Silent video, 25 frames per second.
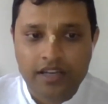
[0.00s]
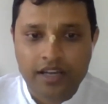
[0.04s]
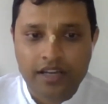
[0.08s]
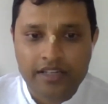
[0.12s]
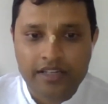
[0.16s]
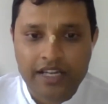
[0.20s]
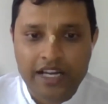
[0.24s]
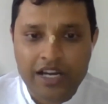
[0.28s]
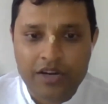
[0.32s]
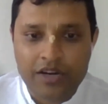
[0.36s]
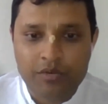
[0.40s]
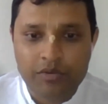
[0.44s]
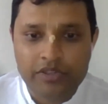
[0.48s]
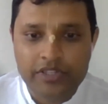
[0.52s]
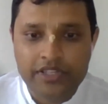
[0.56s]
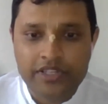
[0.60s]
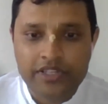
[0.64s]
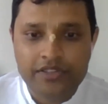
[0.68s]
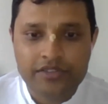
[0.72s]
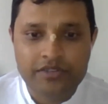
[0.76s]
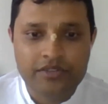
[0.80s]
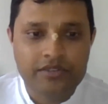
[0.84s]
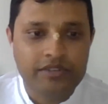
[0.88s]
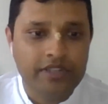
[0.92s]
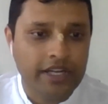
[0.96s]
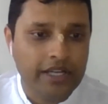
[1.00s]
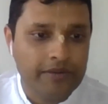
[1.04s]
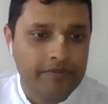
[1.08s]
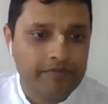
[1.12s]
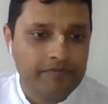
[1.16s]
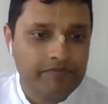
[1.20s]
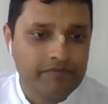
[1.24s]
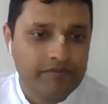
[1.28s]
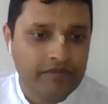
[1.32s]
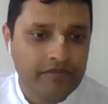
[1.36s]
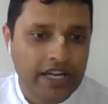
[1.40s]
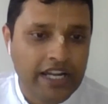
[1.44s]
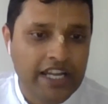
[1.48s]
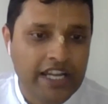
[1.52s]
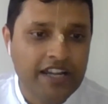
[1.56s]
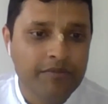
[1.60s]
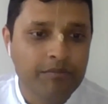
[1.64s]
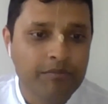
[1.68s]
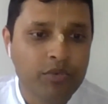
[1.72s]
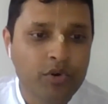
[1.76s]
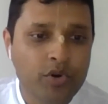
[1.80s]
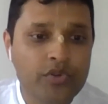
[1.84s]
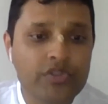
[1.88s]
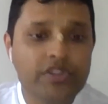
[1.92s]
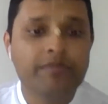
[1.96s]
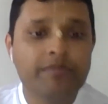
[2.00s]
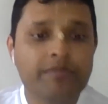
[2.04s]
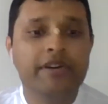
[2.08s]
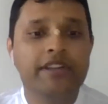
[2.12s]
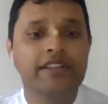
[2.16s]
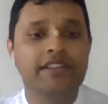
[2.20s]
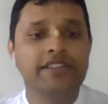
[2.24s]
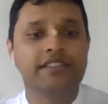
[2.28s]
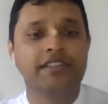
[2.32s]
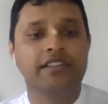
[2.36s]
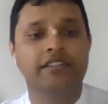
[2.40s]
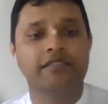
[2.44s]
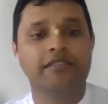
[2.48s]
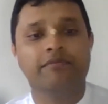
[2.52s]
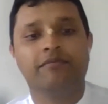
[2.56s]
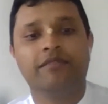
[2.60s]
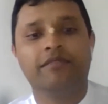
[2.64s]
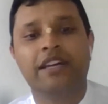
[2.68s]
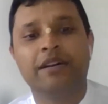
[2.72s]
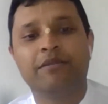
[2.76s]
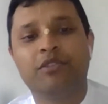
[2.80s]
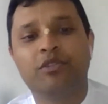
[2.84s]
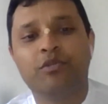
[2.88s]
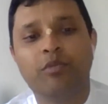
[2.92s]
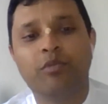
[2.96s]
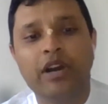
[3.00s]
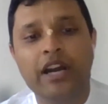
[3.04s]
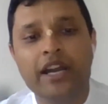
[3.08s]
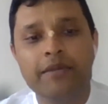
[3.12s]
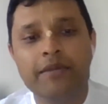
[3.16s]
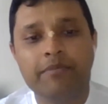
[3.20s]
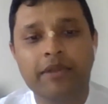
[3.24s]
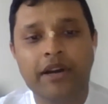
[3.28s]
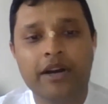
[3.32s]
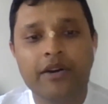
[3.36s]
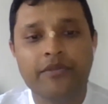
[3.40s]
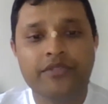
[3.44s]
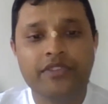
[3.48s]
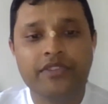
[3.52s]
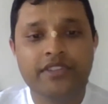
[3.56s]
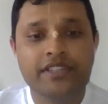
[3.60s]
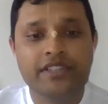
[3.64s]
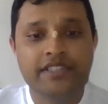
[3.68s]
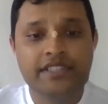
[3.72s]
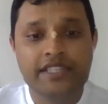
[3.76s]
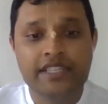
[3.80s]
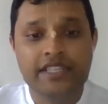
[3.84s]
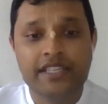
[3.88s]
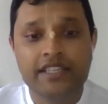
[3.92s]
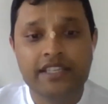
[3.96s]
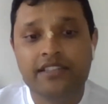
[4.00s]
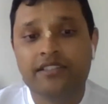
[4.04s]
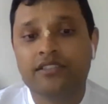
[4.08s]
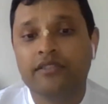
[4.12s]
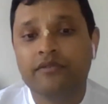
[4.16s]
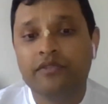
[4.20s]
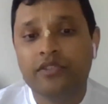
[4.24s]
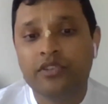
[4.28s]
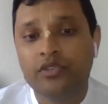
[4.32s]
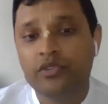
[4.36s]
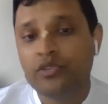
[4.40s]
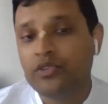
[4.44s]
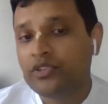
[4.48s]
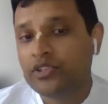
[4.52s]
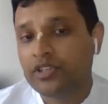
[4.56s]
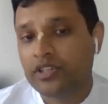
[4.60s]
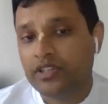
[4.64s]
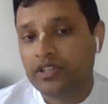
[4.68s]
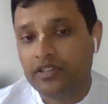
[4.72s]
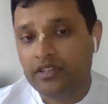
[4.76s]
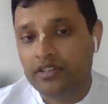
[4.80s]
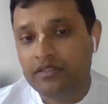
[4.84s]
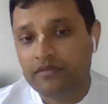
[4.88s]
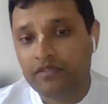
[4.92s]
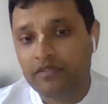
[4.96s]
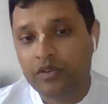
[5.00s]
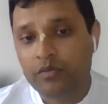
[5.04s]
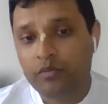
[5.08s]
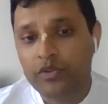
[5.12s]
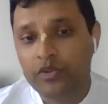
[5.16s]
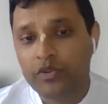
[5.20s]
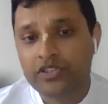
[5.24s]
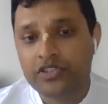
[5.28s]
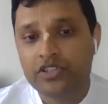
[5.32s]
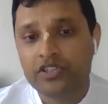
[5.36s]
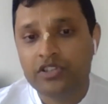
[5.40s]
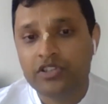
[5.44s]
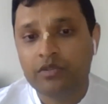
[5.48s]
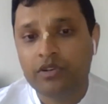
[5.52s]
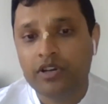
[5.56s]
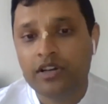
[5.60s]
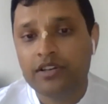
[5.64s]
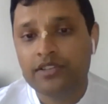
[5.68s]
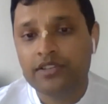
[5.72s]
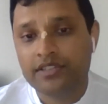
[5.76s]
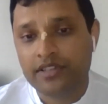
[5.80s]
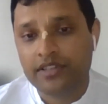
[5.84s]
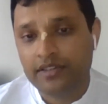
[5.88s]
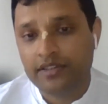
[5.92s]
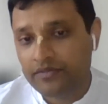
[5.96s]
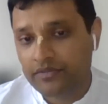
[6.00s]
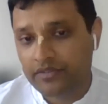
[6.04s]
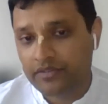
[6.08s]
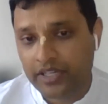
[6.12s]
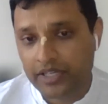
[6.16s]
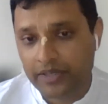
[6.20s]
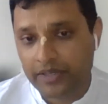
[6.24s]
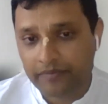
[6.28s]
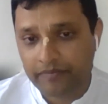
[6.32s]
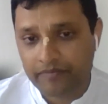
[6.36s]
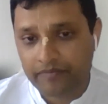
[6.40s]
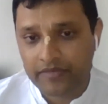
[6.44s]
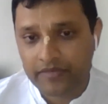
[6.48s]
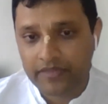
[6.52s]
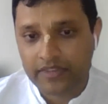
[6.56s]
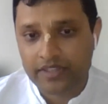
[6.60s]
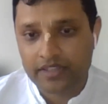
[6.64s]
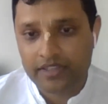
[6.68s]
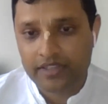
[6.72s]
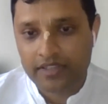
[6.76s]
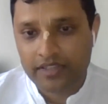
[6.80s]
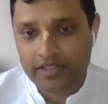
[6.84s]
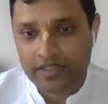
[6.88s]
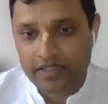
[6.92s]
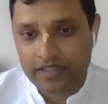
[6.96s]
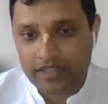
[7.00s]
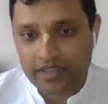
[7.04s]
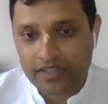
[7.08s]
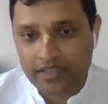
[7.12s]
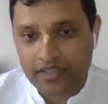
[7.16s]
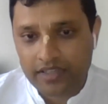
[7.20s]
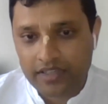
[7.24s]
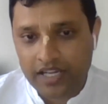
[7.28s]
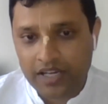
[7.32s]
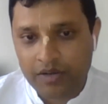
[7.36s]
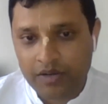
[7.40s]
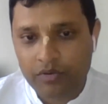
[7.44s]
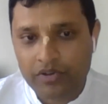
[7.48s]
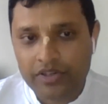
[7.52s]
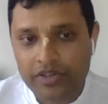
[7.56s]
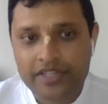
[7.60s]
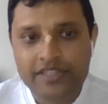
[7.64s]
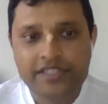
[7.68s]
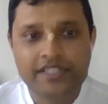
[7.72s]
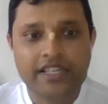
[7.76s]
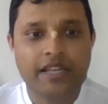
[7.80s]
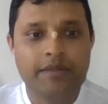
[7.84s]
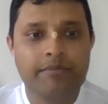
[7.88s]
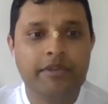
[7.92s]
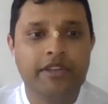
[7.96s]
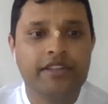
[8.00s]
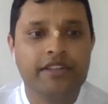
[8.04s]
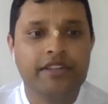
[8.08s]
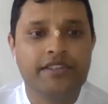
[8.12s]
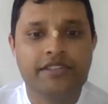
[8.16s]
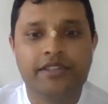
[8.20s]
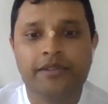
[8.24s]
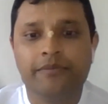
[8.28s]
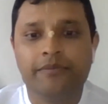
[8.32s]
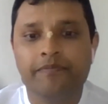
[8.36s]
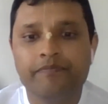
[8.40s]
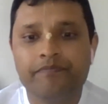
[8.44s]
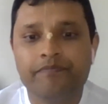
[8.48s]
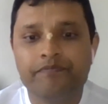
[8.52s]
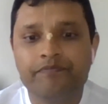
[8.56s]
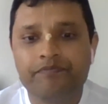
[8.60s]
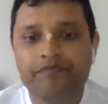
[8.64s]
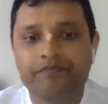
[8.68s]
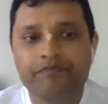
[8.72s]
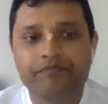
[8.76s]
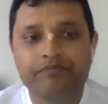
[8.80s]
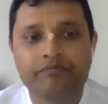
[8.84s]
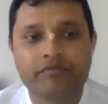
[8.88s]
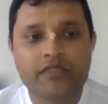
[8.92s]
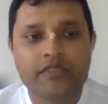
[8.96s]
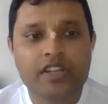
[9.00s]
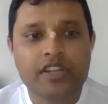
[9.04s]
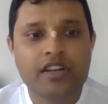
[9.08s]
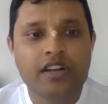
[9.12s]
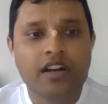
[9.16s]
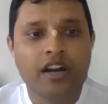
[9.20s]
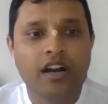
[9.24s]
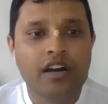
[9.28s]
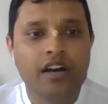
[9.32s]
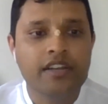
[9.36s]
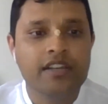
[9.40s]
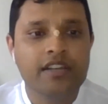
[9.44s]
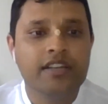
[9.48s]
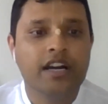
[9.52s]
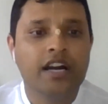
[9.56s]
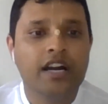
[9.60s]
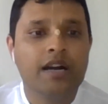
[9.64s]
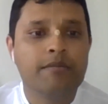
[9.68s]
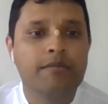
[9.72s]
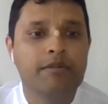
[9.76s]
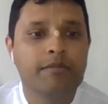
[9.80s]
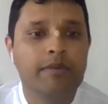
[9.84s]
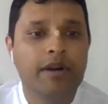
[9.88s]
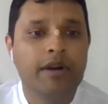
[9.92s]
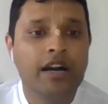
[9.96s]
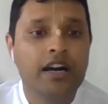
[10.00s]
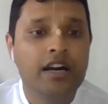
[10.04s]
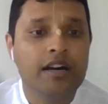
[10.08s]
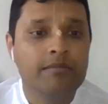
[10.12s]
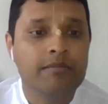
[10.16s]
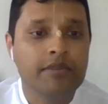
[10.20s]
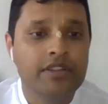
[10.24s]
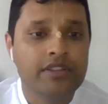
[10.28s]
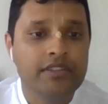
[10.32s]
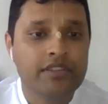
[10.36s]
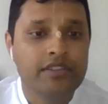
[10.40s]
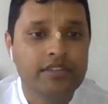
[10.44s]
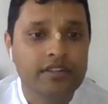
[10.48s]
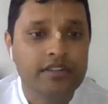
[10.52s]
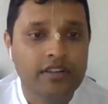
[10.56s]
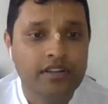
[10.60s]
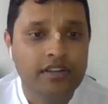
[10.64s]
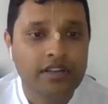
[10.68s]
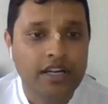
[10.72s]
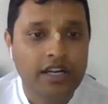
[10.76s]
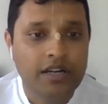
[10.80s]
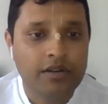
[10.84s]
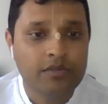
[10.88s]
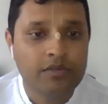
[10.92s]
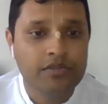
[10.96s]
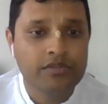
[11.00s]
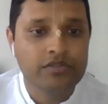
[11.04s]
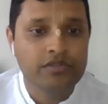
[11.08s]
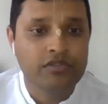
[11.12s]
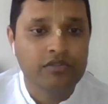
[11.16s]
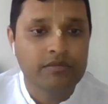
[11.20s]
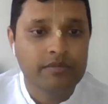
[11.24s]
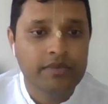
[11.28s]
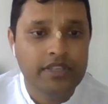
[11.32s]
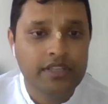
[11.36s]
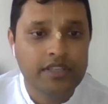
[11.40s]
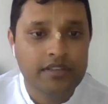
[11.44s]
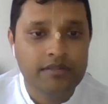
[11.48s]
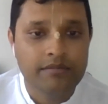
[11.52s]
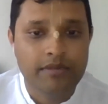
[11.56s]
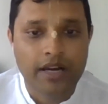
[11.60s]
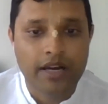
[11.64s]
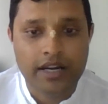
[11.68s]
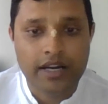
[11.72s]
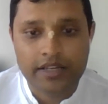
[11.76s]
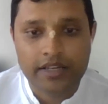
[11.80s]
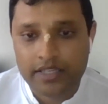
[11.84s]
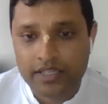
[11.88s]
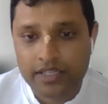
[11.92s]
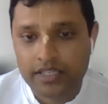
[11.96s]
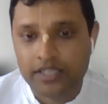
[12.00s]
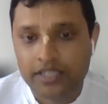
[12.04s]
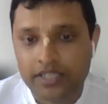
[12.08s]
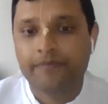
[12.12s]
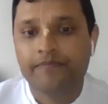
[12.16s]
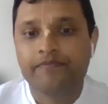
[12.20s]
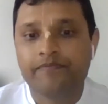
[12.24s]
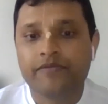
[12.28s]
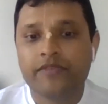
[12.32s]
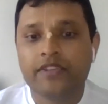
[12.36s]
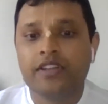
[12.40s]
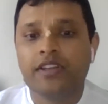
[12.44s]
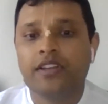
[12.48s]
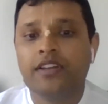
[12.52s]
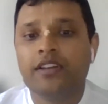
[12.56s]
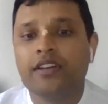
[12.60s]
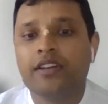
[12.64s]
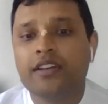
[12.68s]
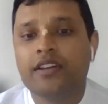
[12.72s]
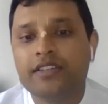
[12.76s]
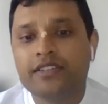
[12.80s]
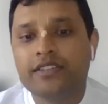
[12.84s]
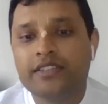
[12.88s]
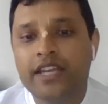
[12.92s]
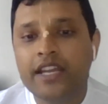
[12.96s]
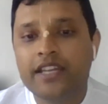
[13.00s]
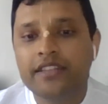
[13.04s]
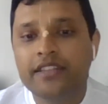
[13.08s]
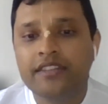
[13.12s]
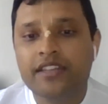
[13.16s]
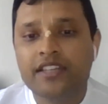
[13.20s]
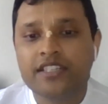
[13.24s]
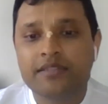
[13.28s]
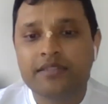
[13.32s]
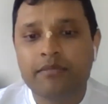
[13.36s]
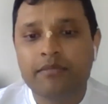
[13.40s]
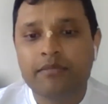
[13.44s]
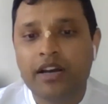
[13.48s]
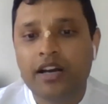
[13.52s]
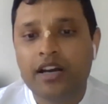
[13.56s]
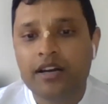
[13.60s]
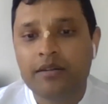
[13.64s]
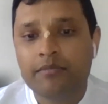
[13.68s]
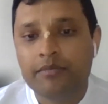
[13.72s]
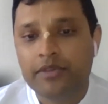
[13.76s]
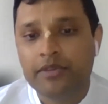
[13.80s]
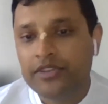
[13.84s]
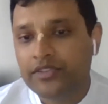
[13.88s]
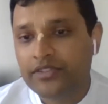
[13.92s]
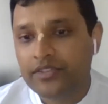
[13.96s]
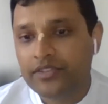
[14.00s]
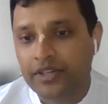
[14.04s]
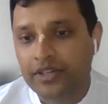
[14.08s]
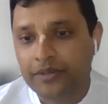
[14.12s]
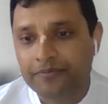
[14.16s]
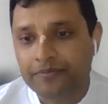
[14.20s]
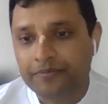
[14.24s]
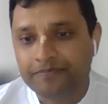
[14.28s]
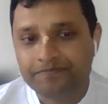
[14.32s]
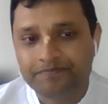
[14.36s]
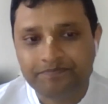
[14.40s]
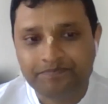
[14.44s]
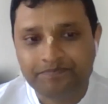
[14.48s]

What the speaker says: And how will he do that? I have bought the medicine that will wipe out the disease of illusion from which you are suffering. And what is that medicine? Harinama Maha Mantra Lao Tumi Magi. Take this Maha Mantra.